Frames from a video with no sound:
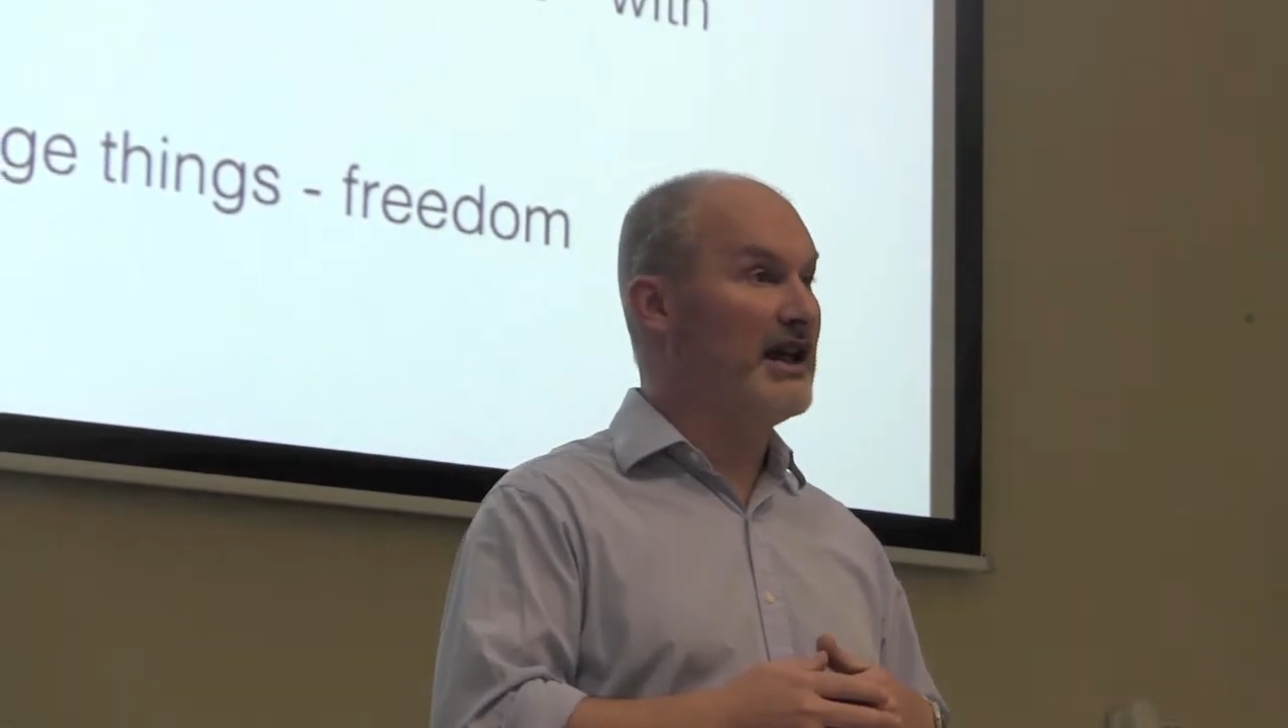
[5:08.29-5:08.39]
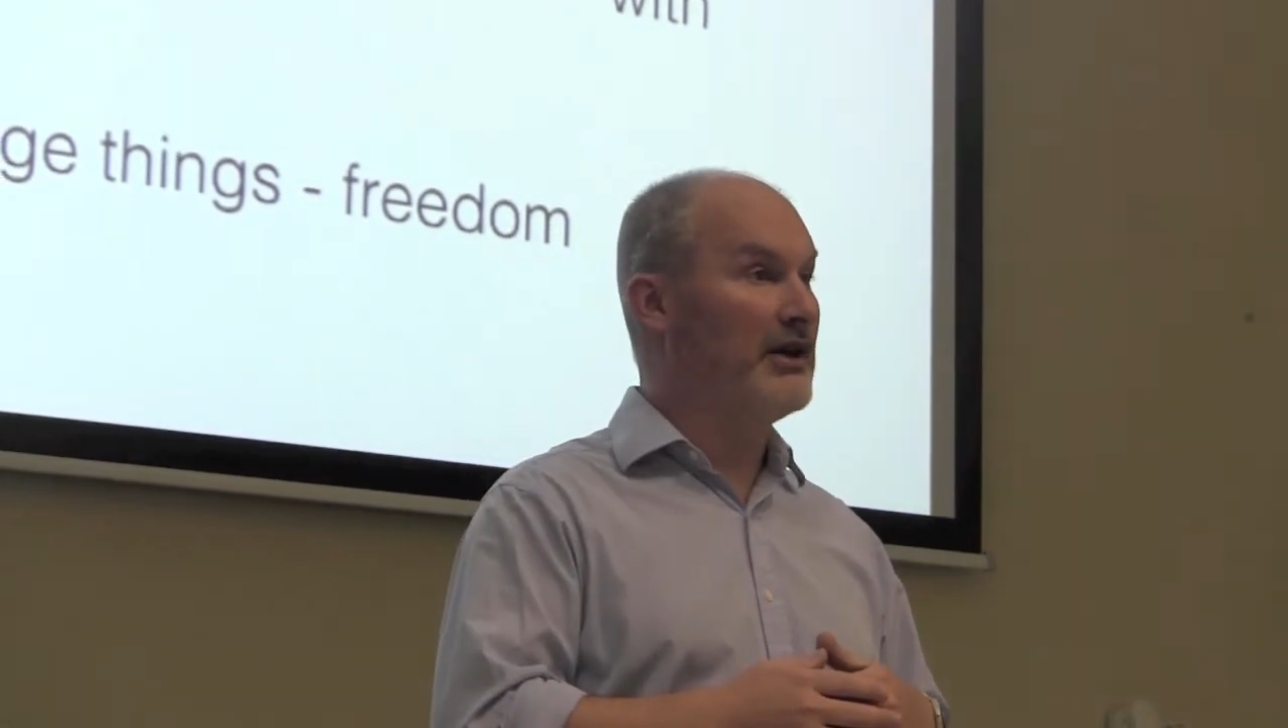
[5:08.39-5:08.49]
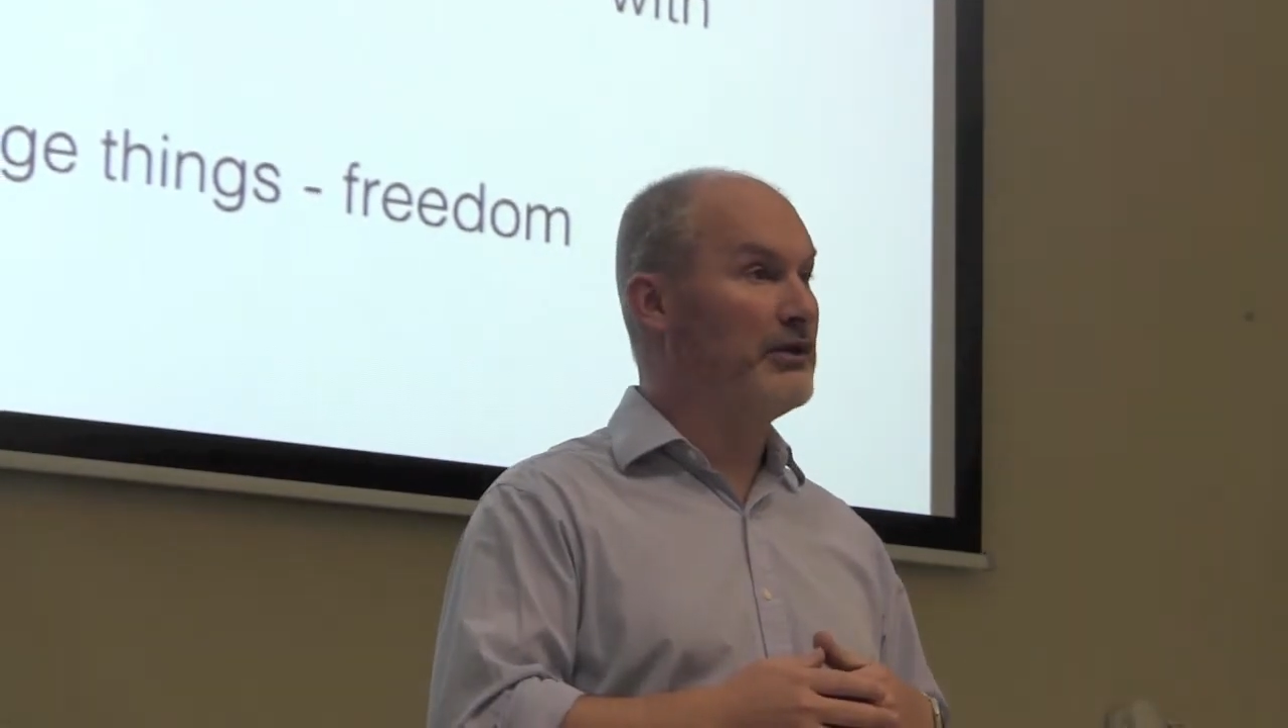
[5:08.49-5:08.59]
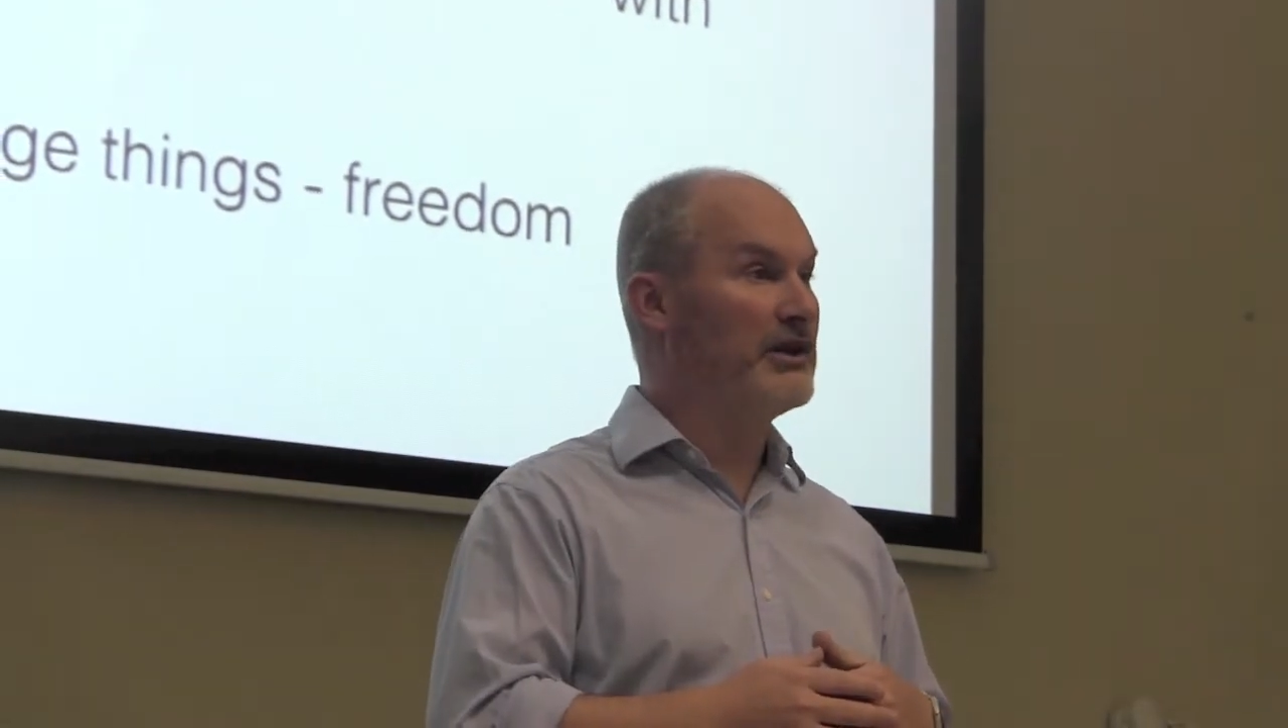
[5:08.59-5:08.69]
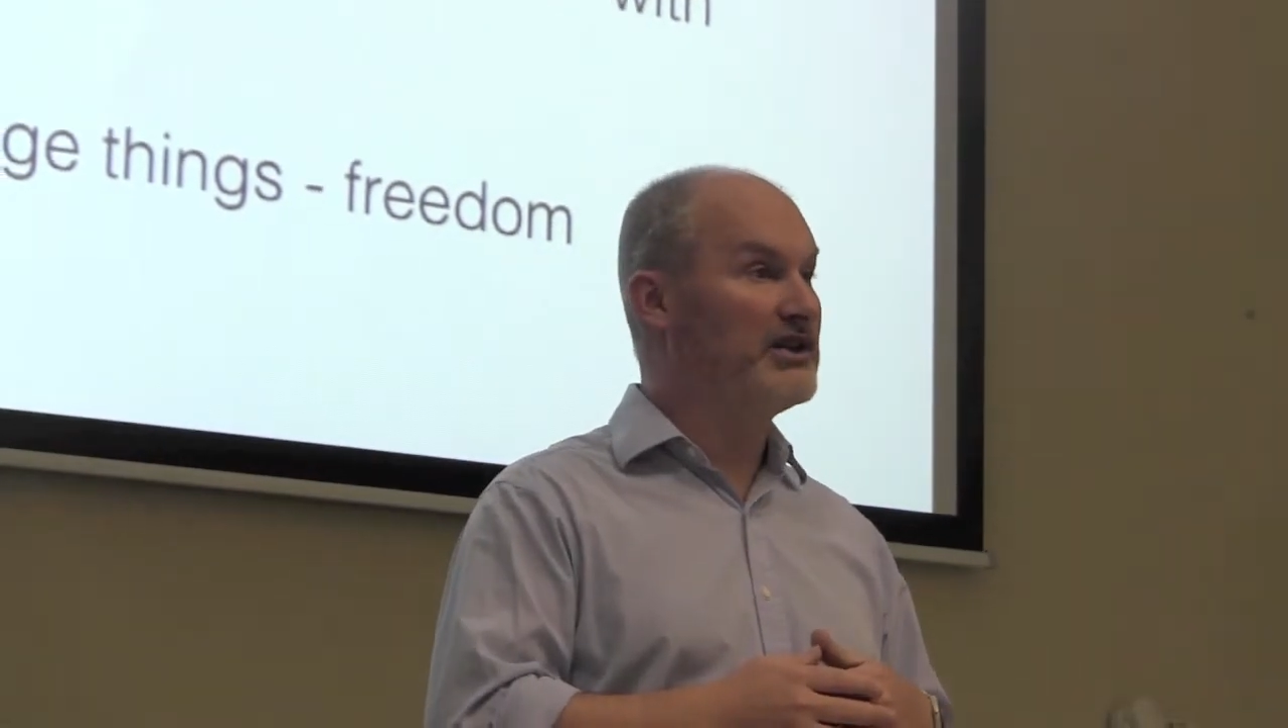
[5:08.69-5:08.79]

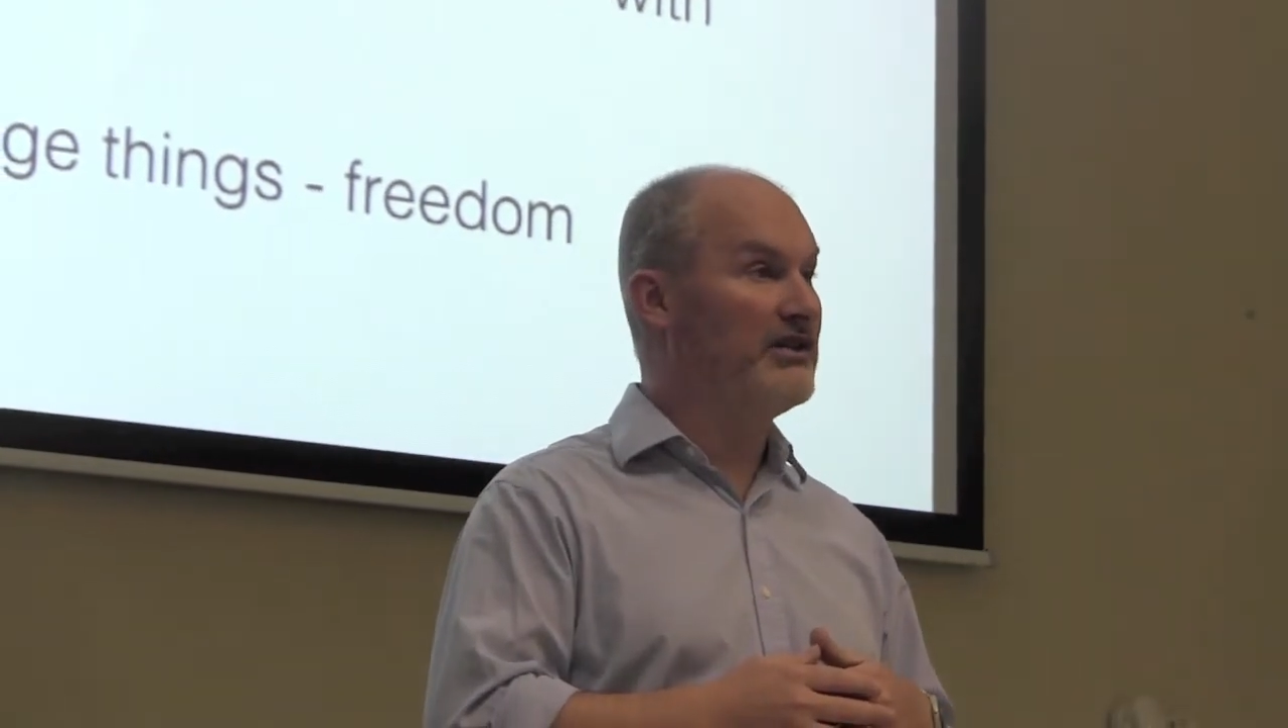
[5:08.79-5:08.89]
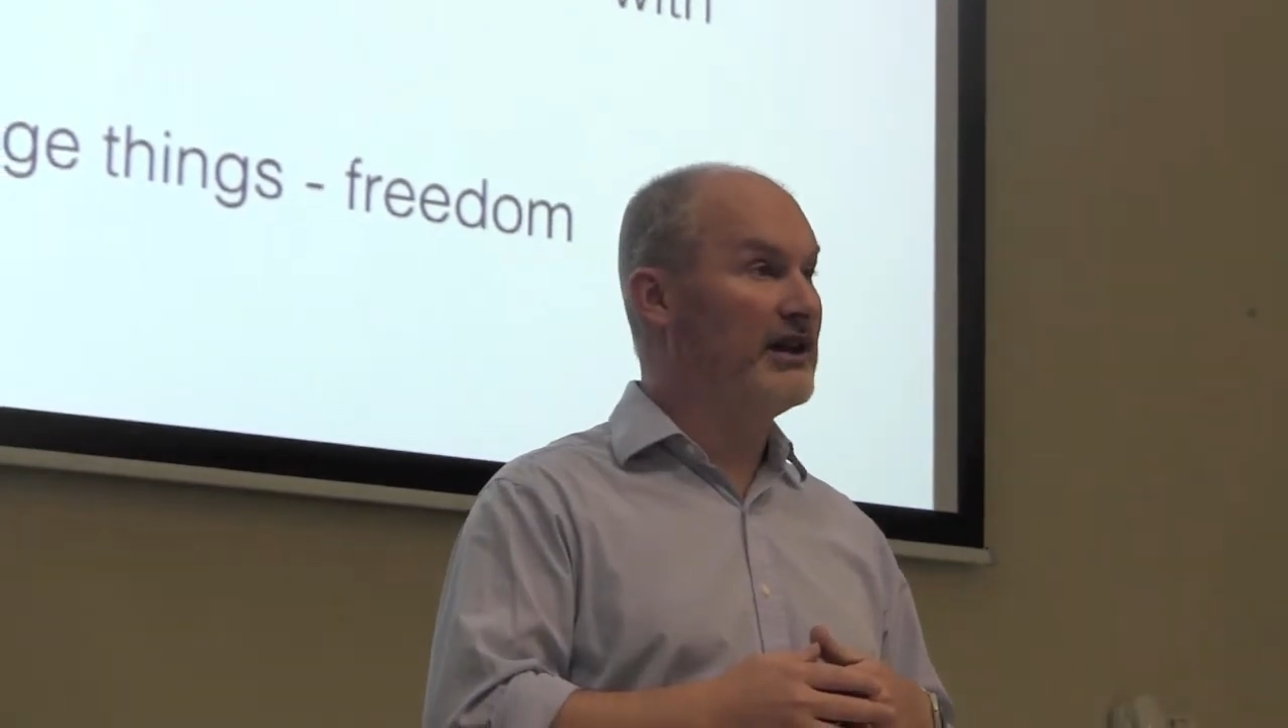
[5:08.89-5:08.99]
southwest